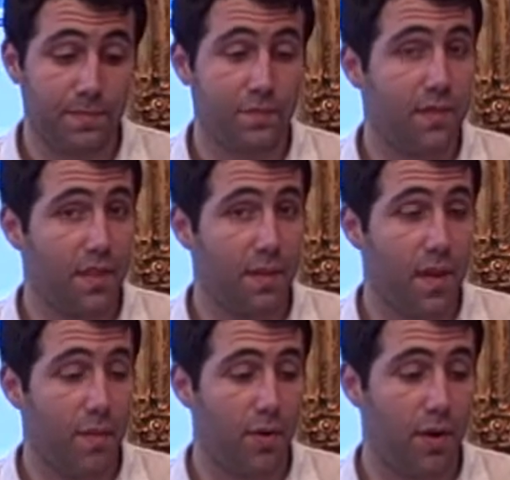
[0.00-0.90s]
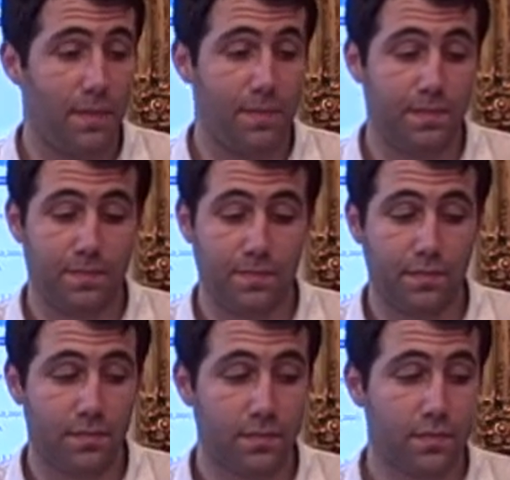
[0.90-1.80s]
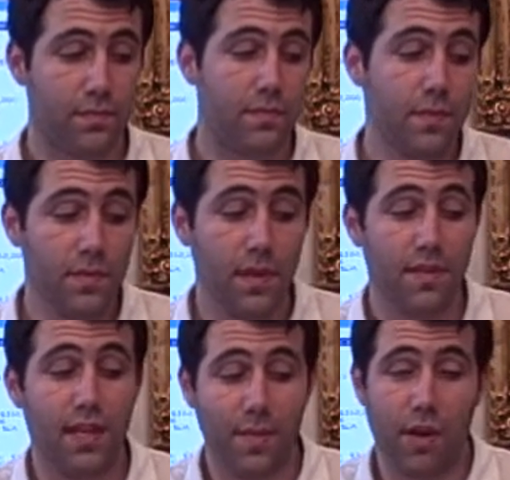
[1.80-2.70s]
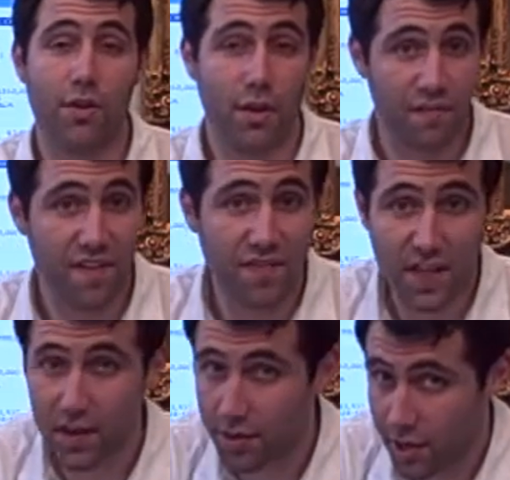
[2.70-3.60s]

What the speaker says: same neighborhood, same area, there are 15 under